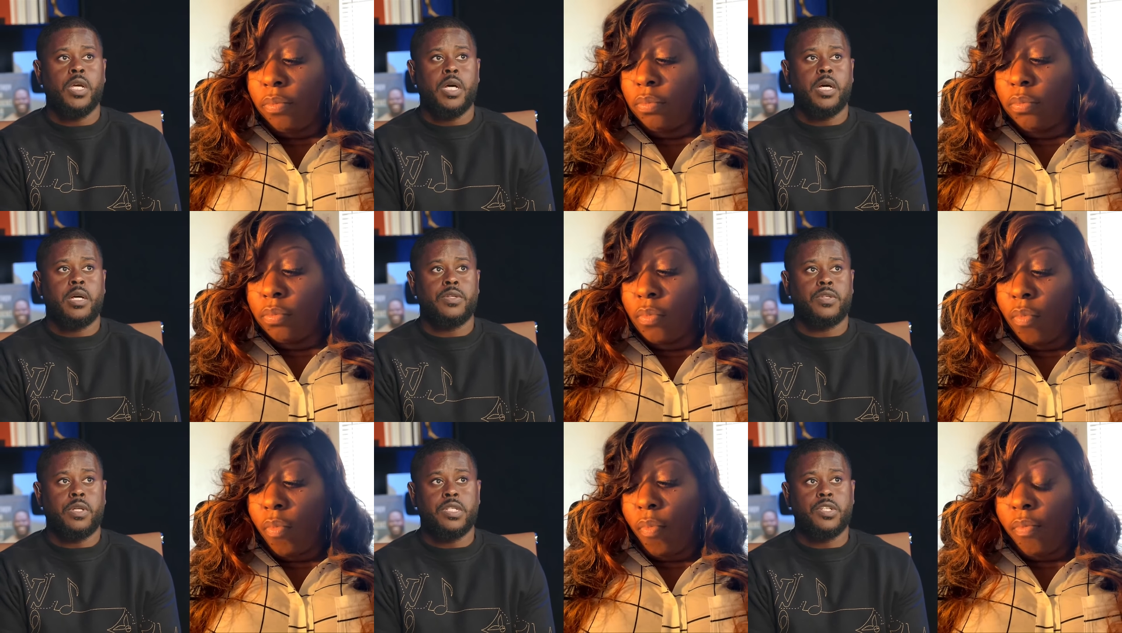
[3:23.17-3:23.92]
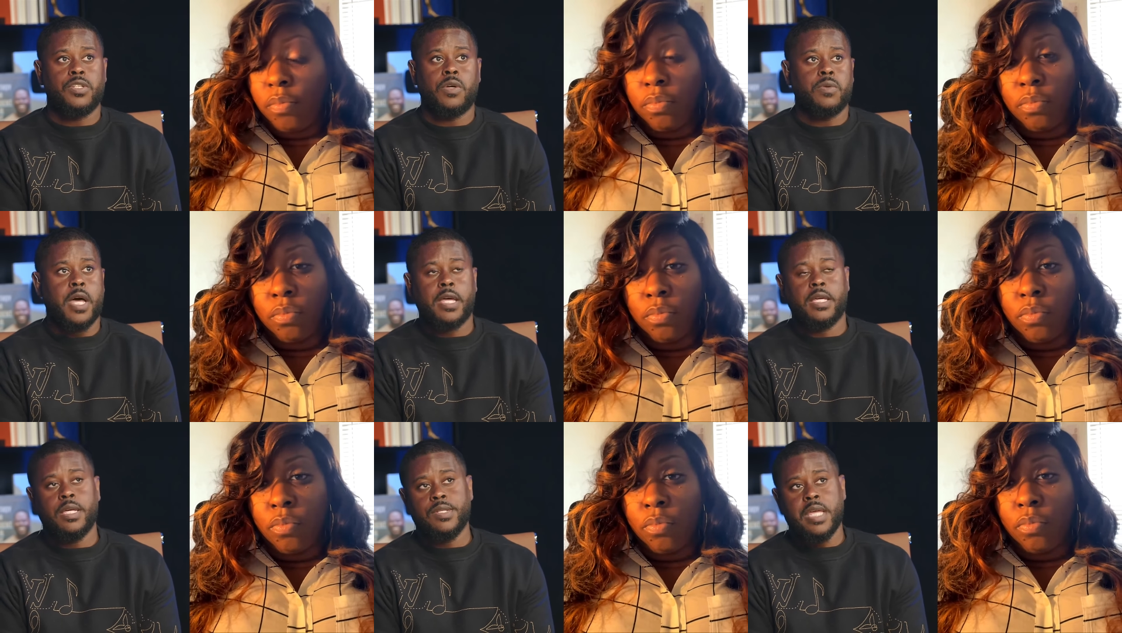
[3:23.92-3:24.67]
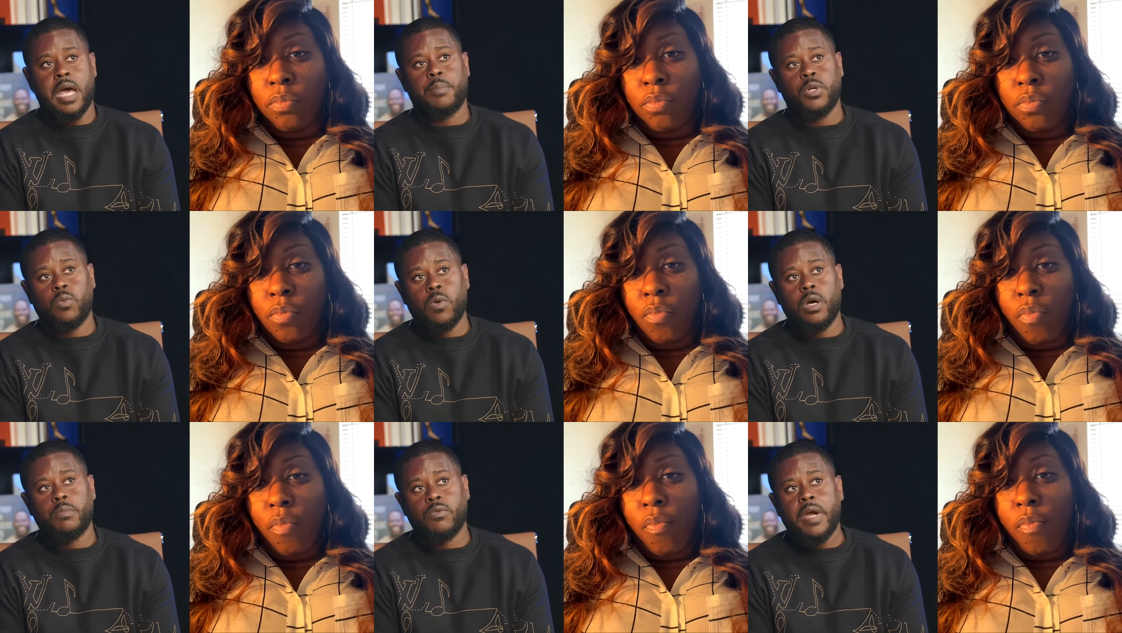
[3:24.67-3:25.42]
Speaker 1: So this is no knock against Capital One,
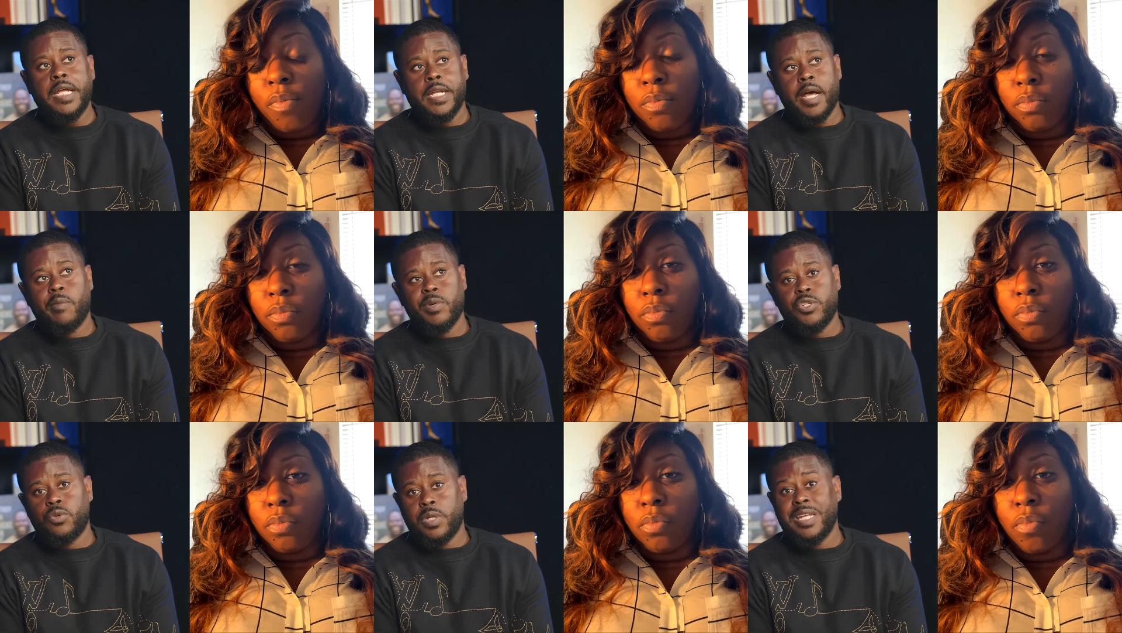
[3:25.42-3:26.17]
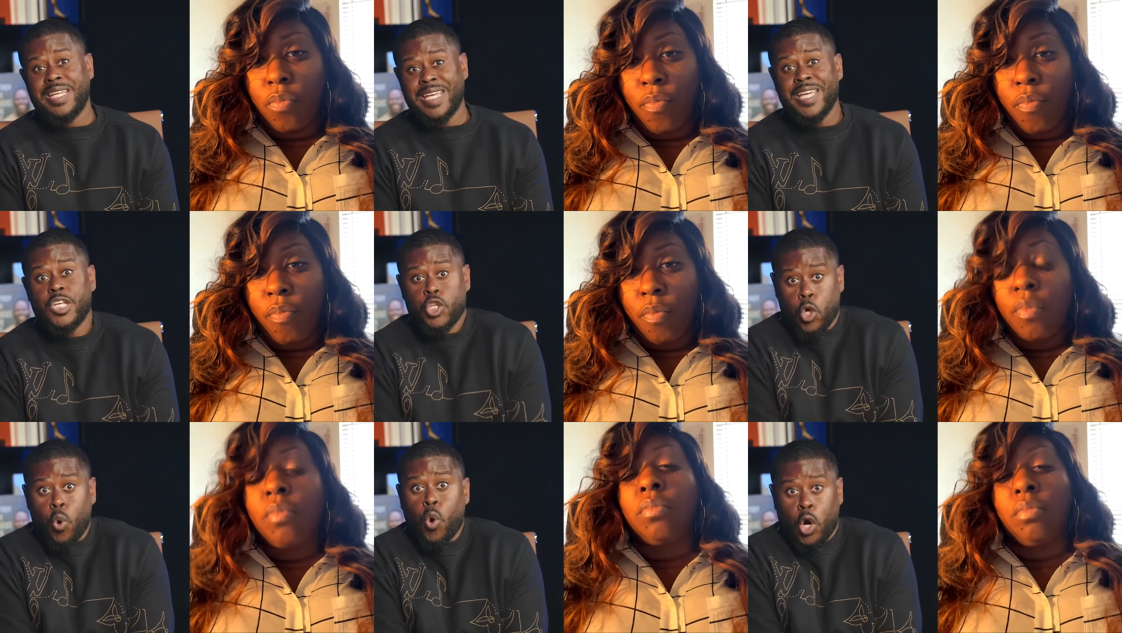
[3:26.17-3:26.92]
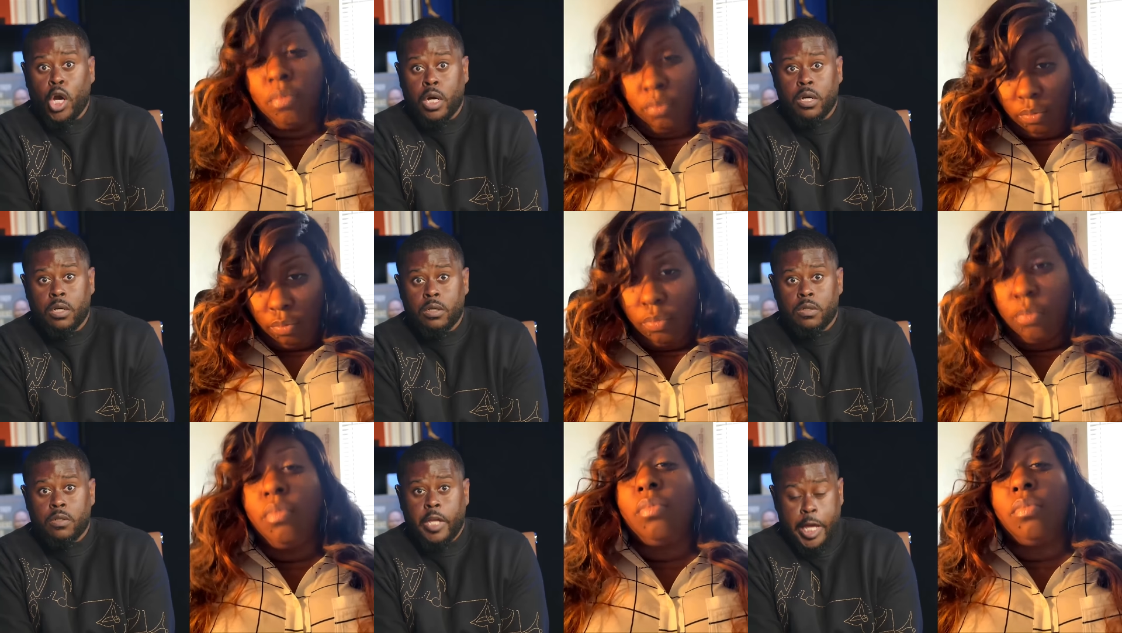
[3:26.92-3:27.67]
but right now we do need to get your
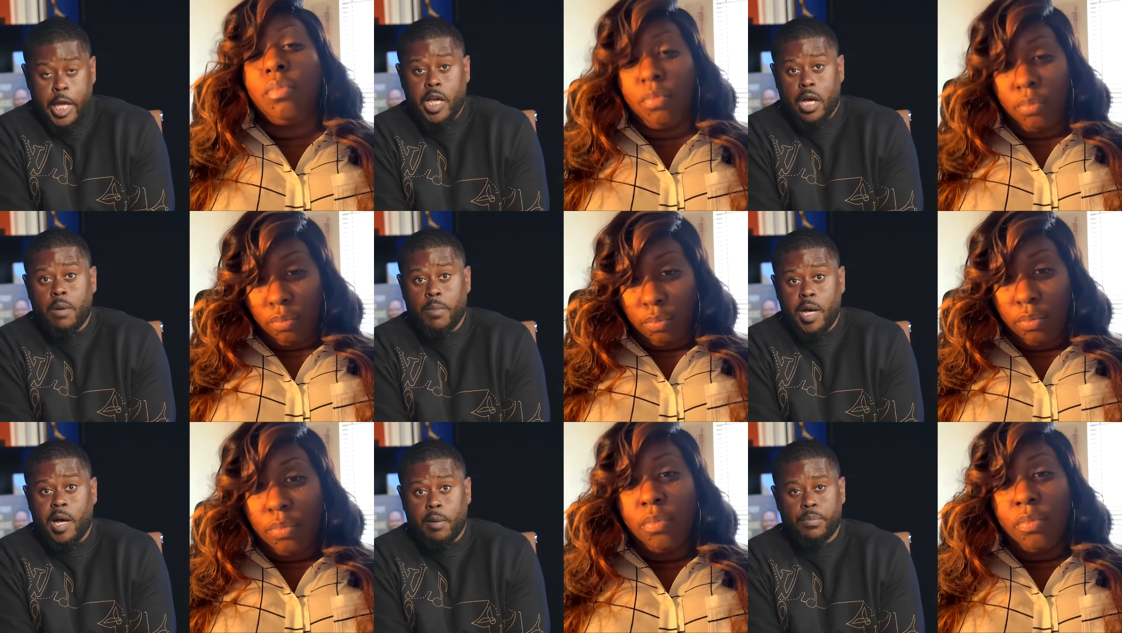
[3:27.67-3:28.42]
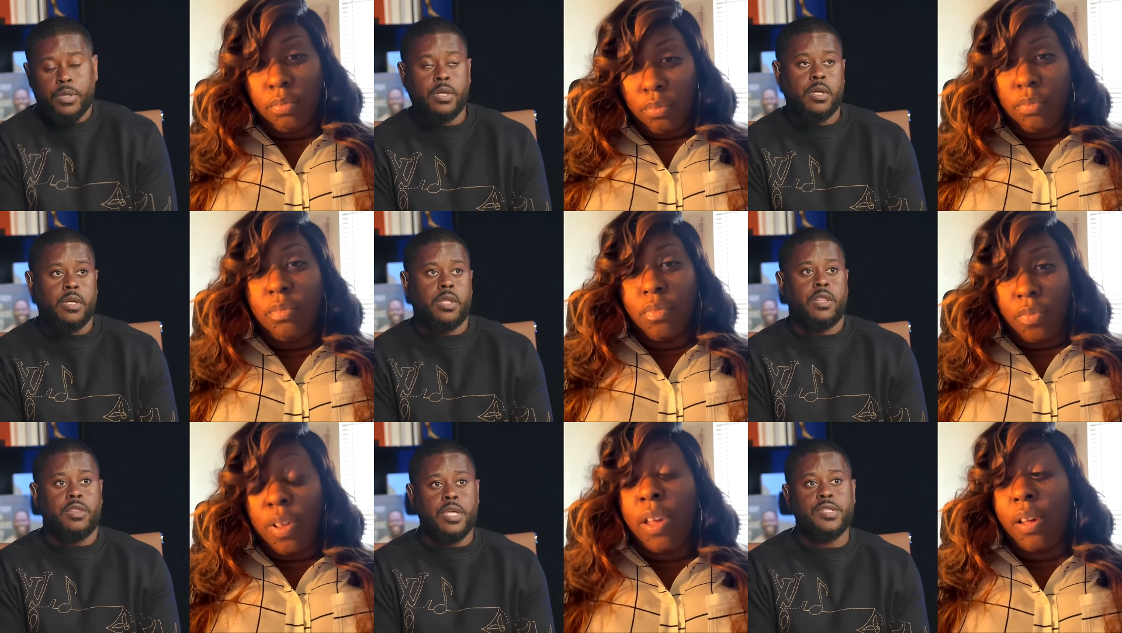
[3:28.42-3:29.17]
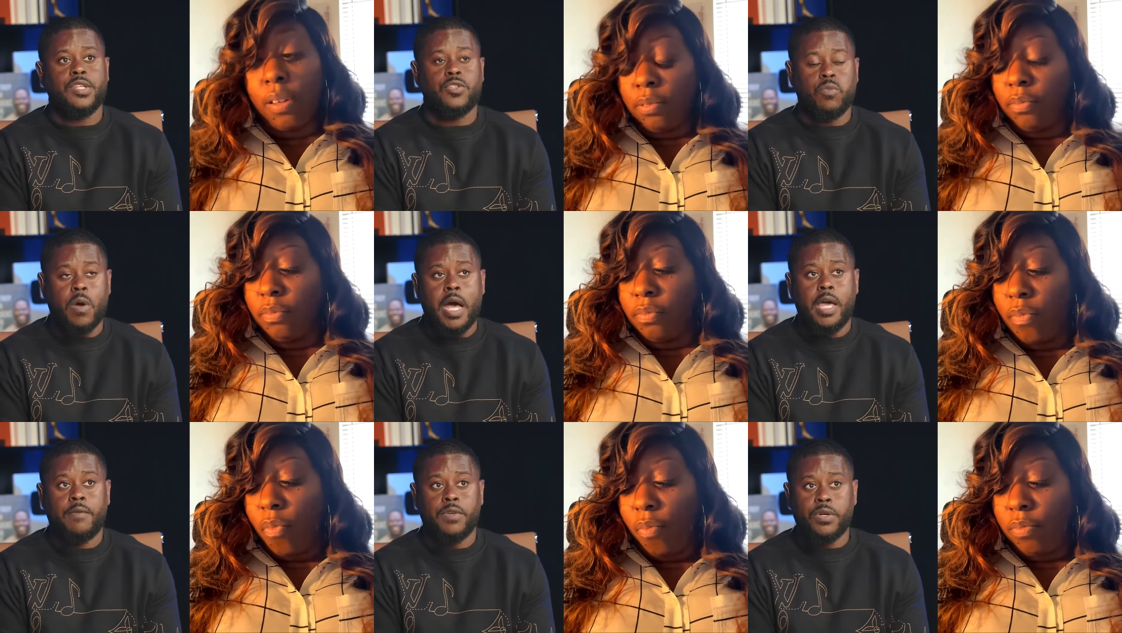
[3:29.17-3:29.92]
income up. This is why
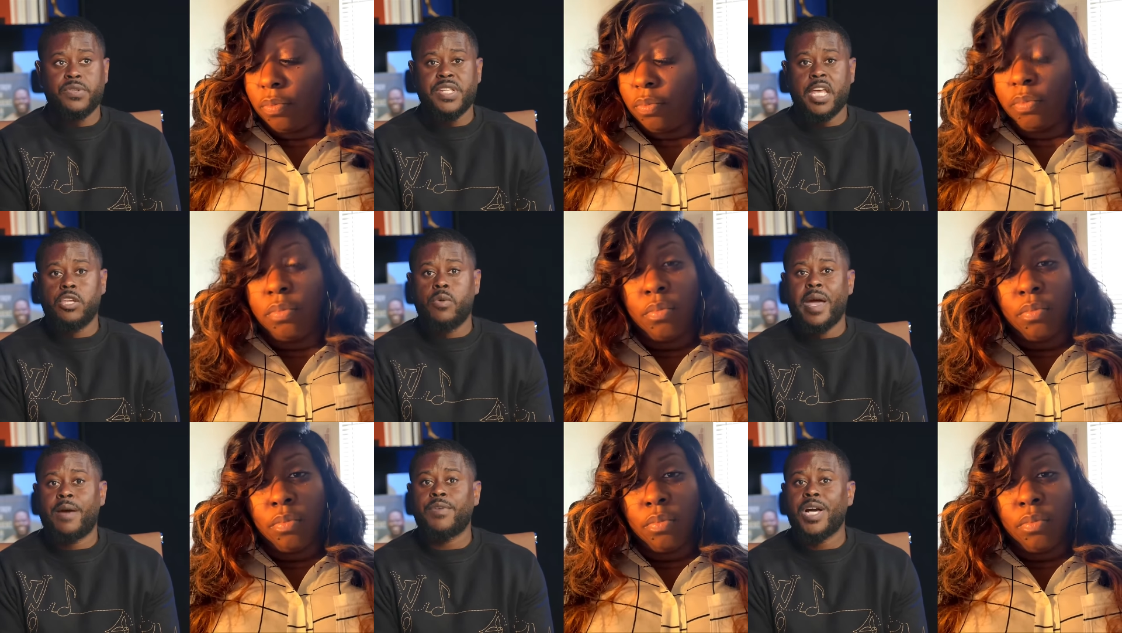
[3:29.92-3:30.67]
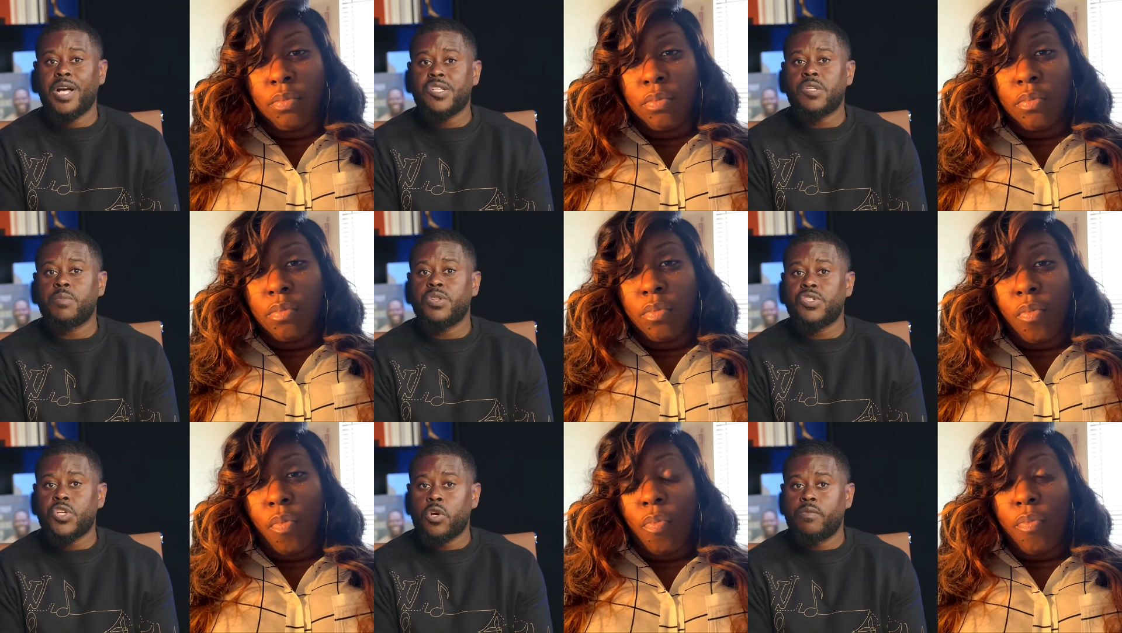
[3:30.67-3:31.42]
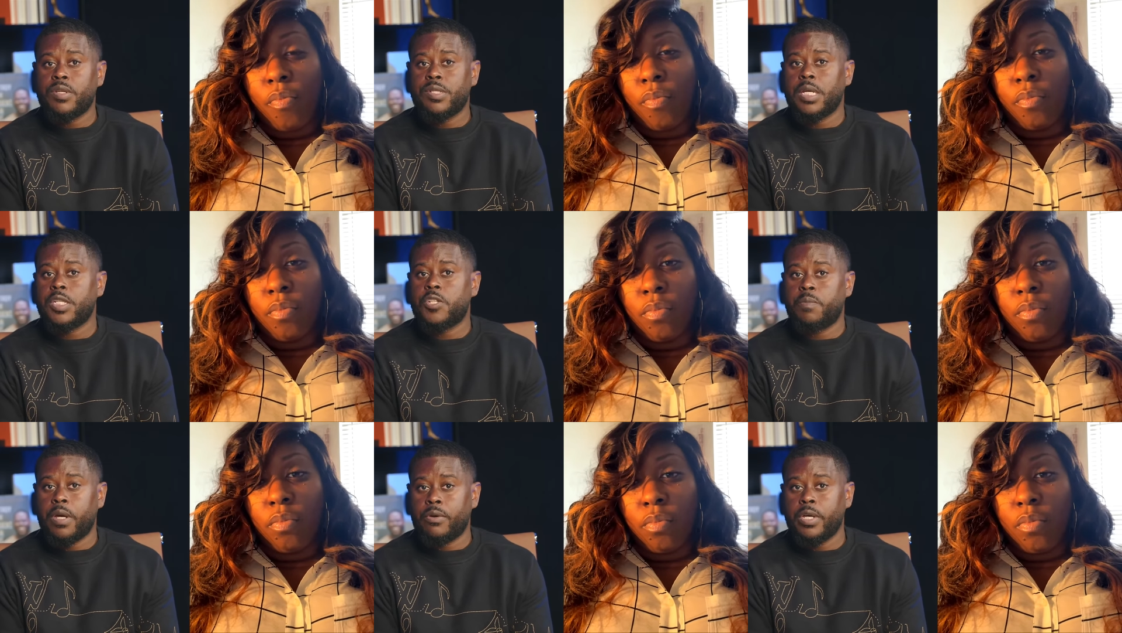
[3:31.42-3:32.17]
if you're saying you have customer service
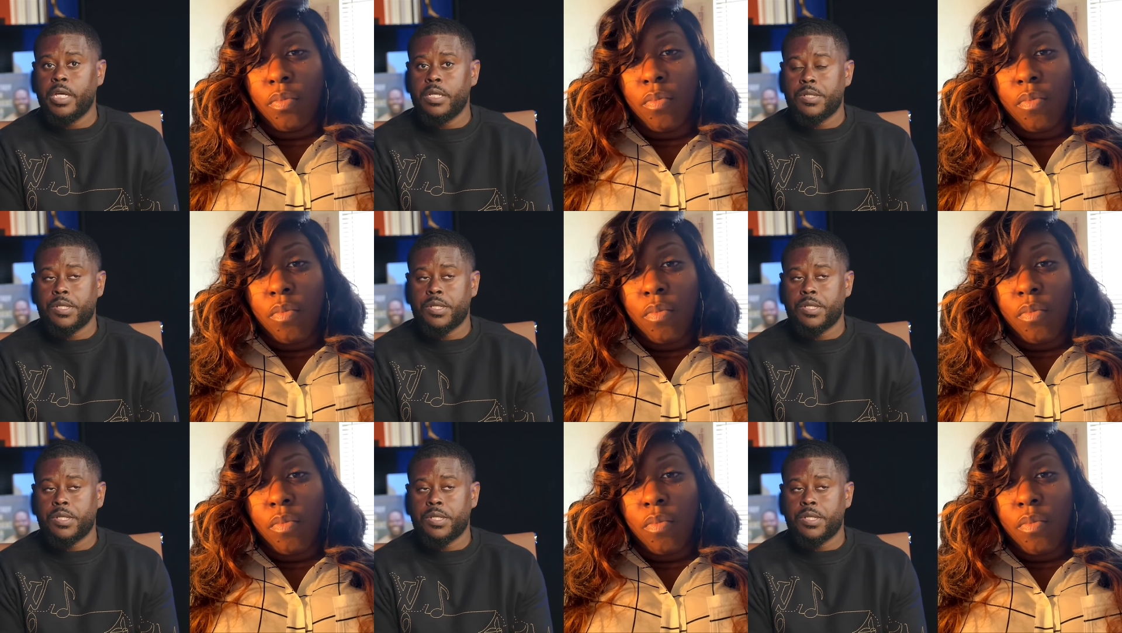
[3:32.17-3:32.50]
experience,